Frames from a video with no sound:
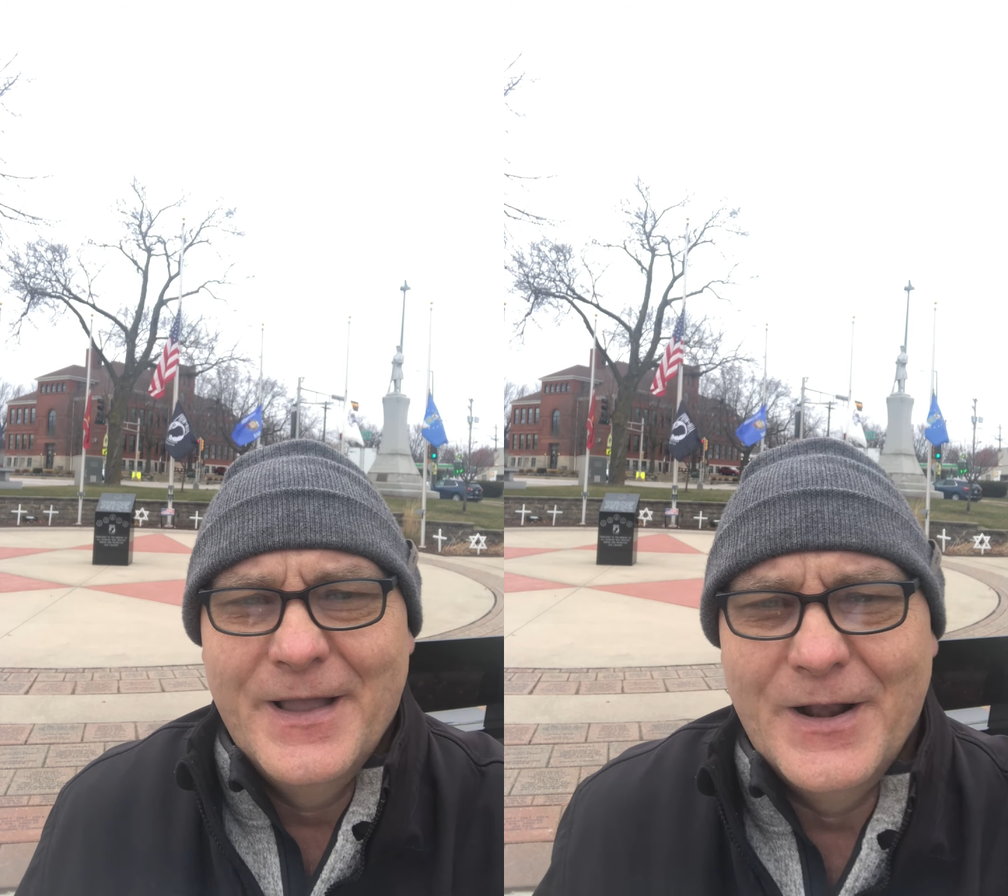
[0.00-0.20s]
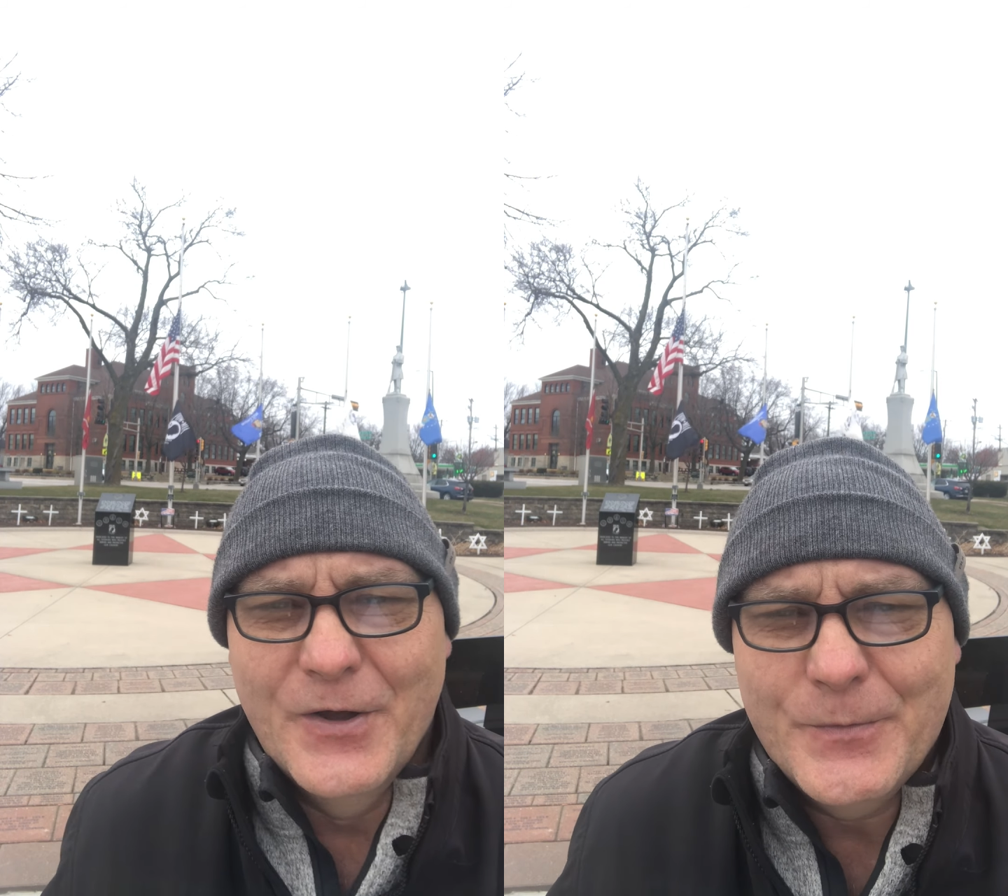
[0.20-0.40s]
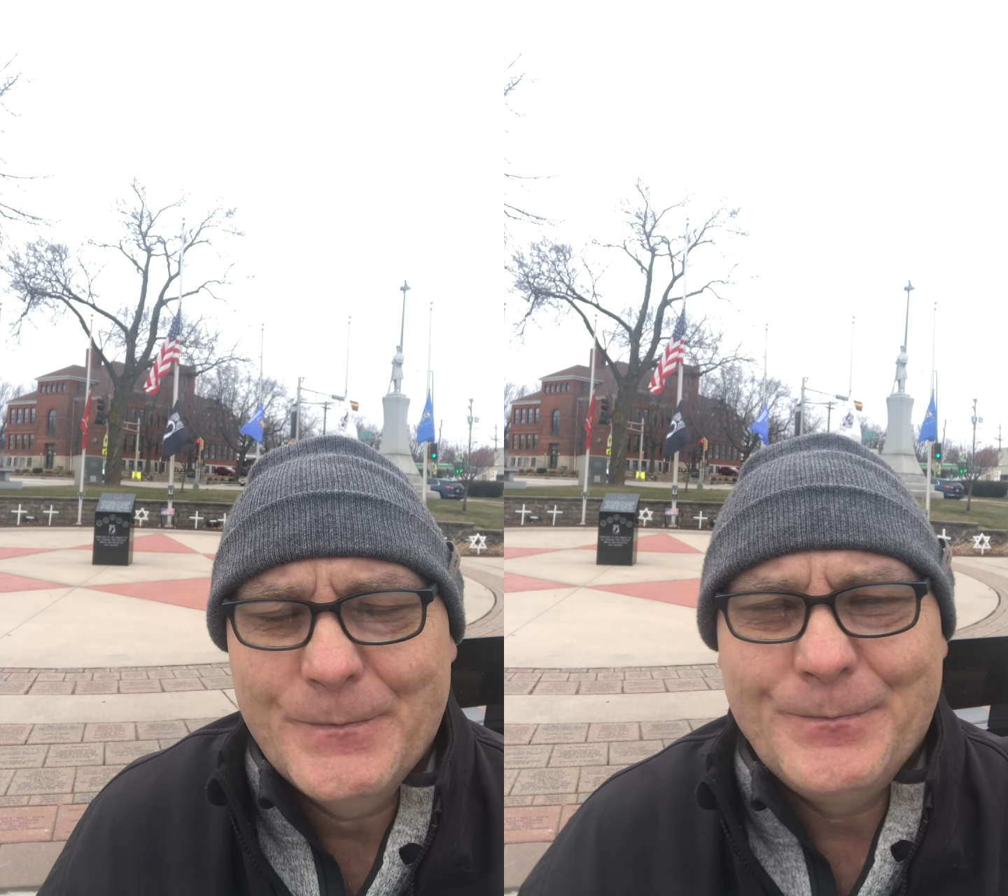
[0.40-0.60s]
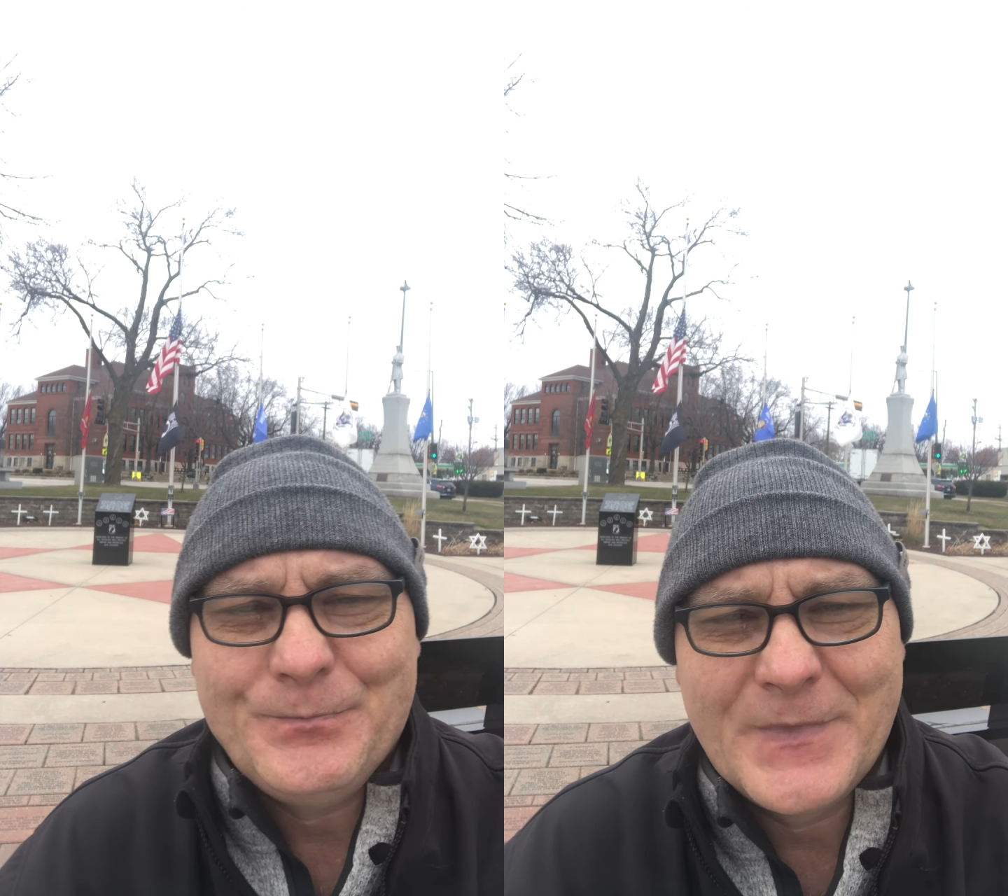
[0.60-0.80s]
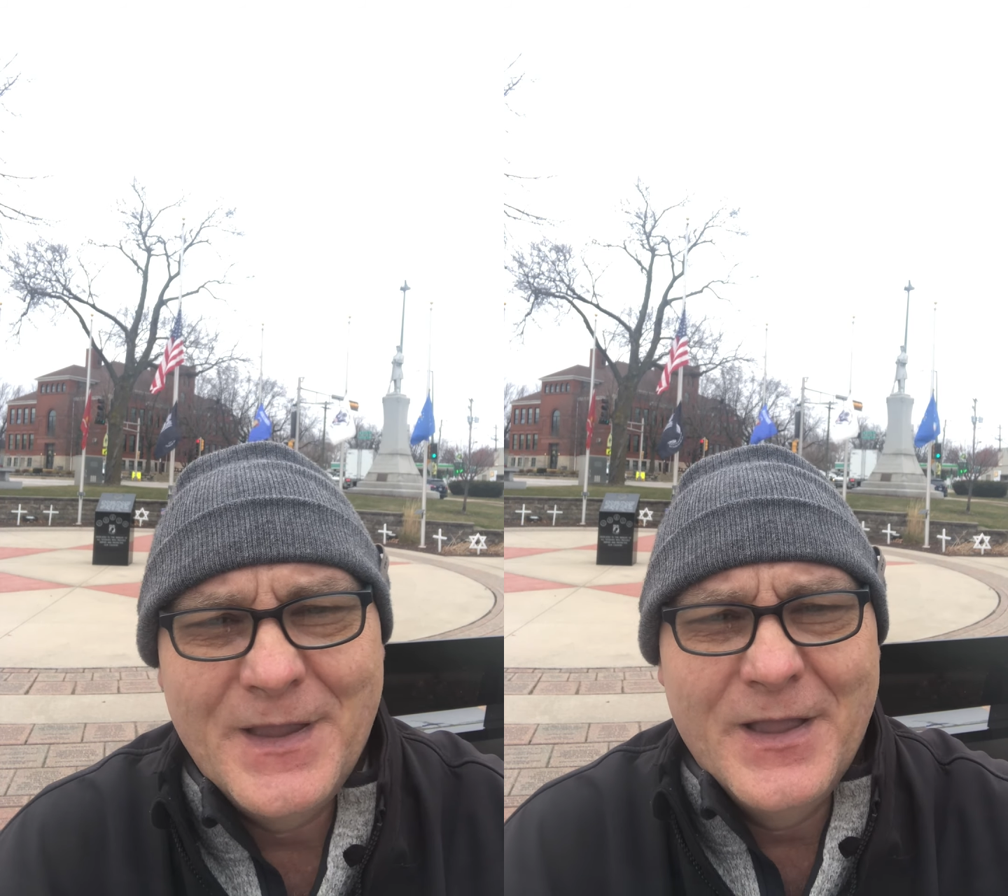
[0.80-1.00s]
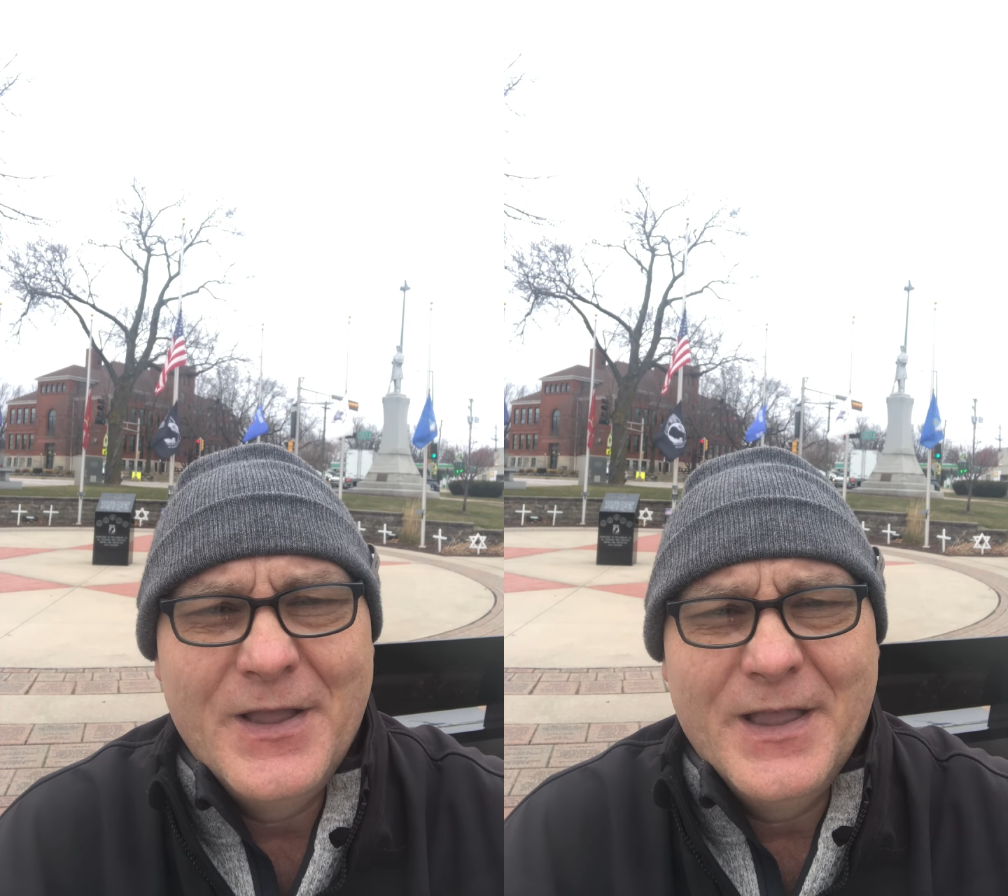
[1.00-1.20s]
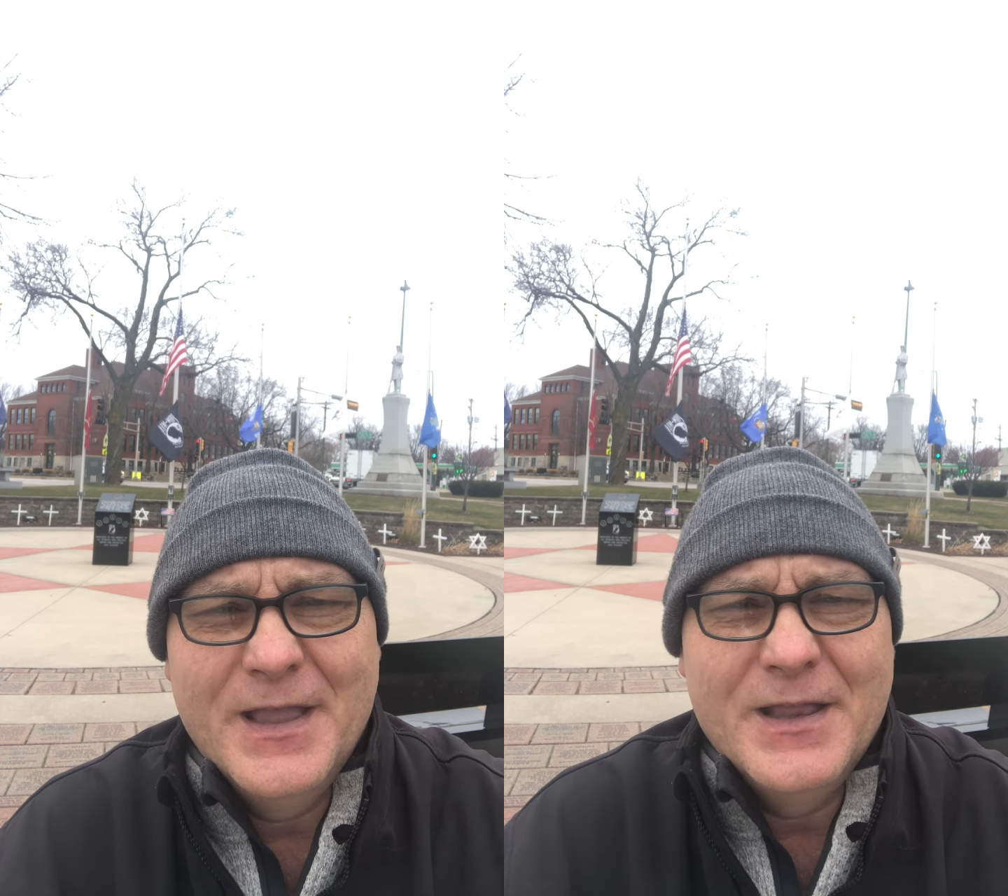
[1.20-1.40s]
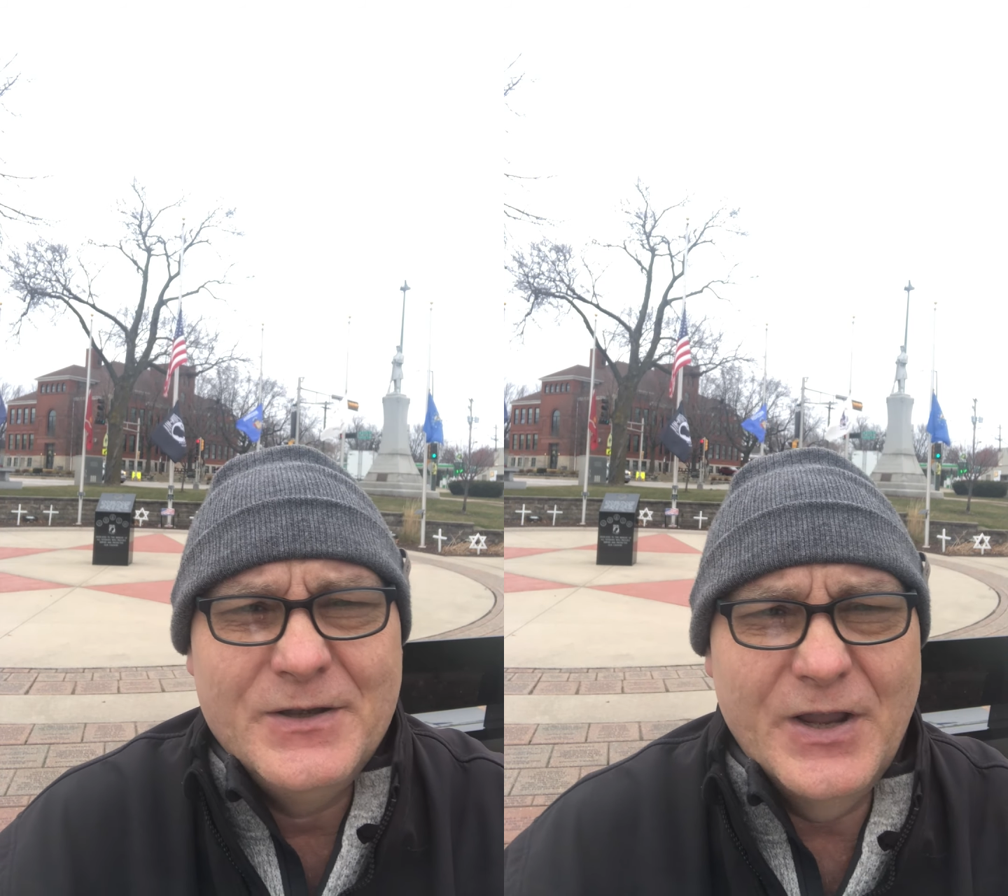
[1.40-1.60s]
Hello,
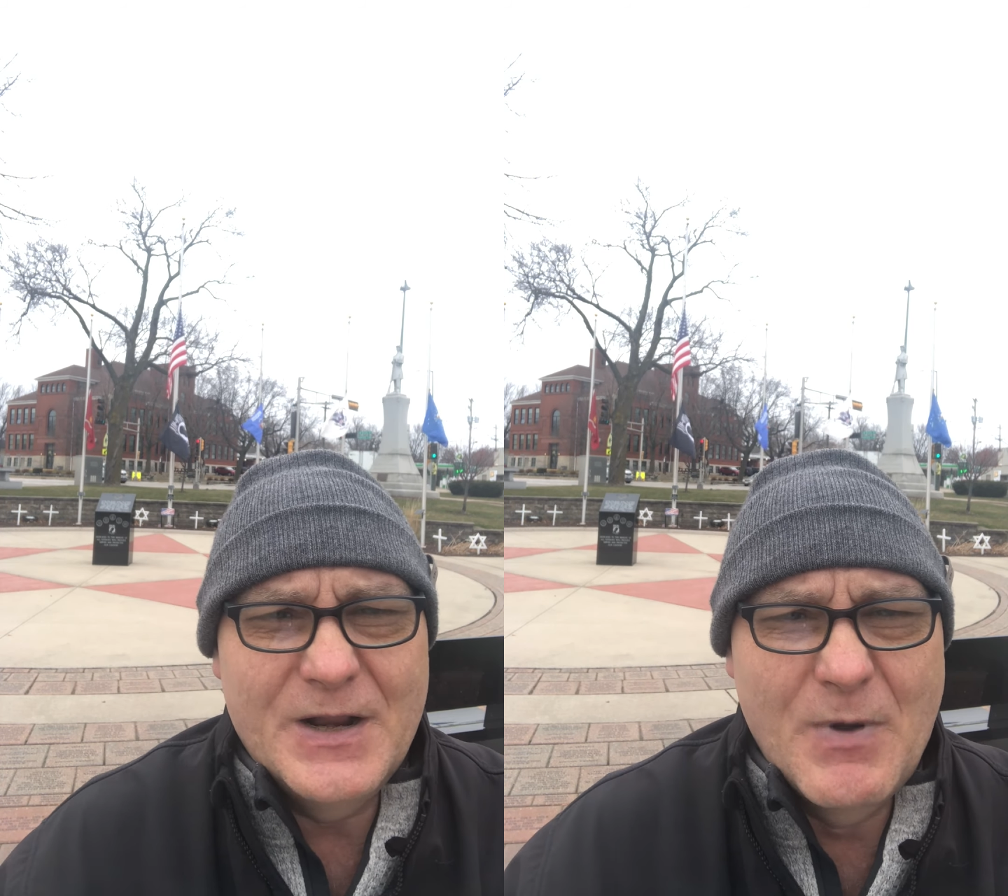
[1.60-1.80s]
Deacon